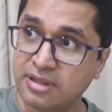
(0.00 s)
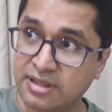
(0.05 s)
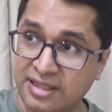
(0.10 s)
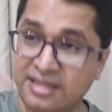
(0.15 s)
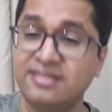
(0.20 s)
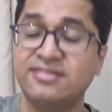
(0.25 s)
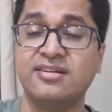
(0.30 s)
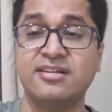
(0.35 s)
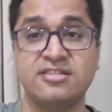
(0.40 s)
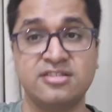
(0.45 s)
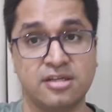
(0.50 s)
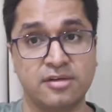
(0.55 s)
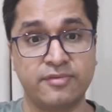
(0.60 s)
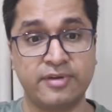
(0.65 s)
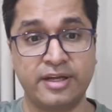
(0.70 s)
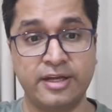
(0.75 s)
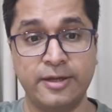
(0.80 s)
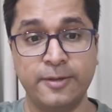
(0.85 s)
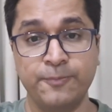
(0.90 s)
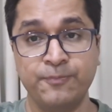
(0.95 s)
in such a
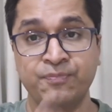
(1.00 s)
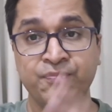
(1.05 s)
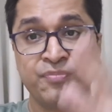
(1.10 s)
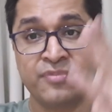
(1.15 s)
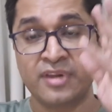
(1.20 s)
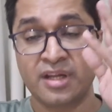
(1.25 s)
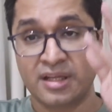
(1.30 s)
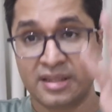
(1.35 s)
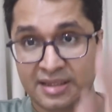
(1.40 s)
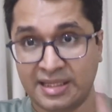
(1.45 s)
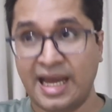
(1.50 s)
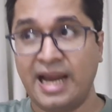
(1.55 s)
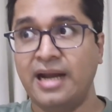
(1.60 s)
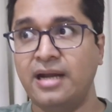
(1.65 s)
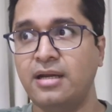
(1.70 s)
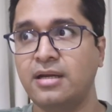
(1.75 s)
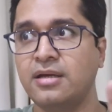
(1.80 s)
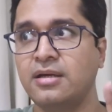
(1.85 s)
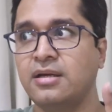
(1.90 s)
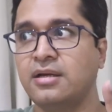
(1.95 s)
way
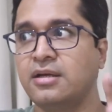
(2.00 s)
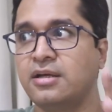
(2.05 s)
that